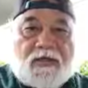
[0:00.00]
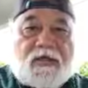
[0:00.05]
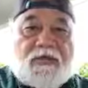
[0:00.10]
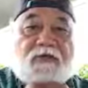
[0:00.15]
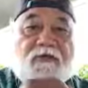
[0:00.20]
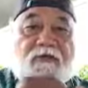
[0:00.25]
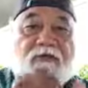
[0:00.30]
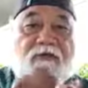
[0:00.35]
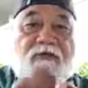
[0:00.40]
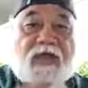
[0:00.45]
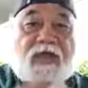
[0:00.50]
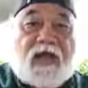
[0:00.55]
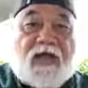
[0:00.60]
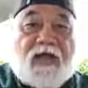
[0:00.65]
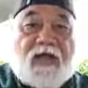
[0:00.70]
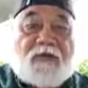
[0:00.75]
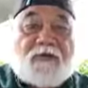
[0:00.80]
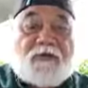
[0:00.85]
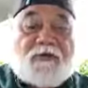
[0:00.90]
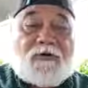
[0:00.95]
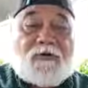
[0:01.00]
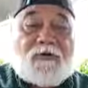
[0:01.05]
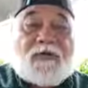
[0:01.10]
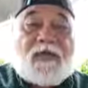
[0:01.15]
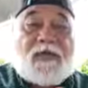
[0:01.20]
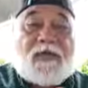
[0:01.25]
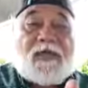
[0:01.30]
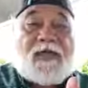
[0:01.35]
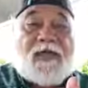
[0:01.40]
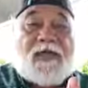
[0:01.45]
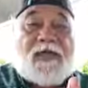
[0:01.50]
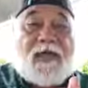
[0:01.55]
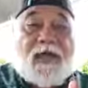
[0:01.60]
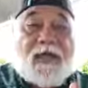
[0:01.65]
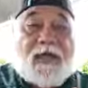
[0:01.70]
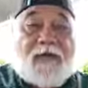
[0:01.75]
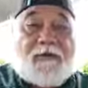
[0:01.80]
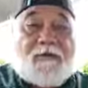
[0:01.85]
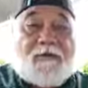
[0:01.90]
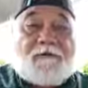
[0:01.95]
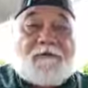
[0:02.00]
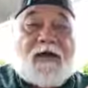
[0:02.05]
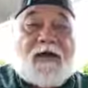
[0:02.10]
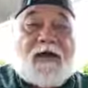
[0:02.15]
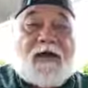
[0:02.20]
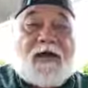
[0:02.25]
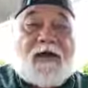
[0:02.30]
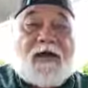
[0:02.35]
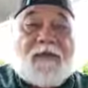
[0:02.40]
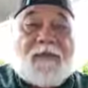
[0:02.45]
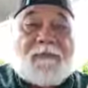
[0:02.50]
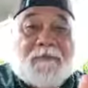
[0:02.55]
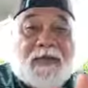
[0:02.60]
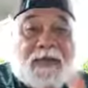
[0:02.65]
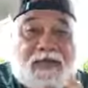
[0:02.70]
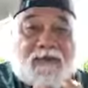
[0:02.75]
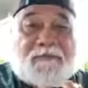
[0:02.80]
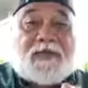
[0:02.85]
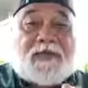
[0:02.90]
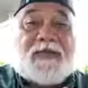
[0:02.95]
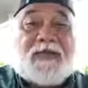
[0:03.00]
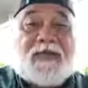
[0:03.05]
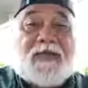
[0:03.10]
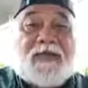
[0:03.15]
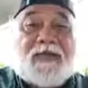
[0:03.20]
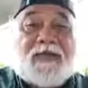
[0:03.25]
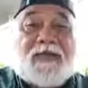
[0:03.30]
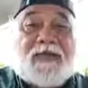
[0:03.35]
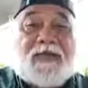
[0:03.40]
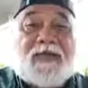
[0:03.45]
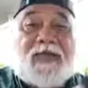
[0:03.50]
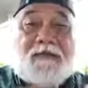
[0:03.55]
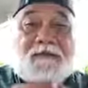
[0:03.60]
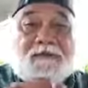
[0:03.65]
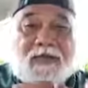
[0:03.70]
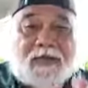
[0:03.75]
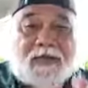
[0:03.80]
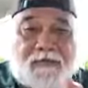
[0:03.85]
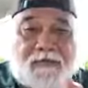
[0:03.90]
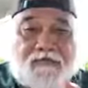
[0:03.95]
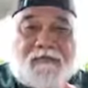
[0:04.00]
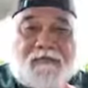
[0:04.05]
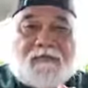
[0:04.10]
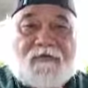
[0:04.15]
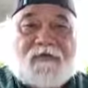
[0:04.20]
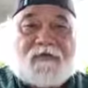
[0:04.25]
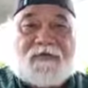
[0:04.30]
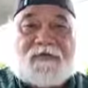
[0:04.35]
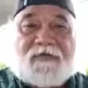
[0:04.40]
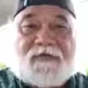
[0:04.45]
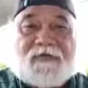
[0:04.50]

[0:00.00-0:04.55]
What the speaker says: You now have a baby fruit.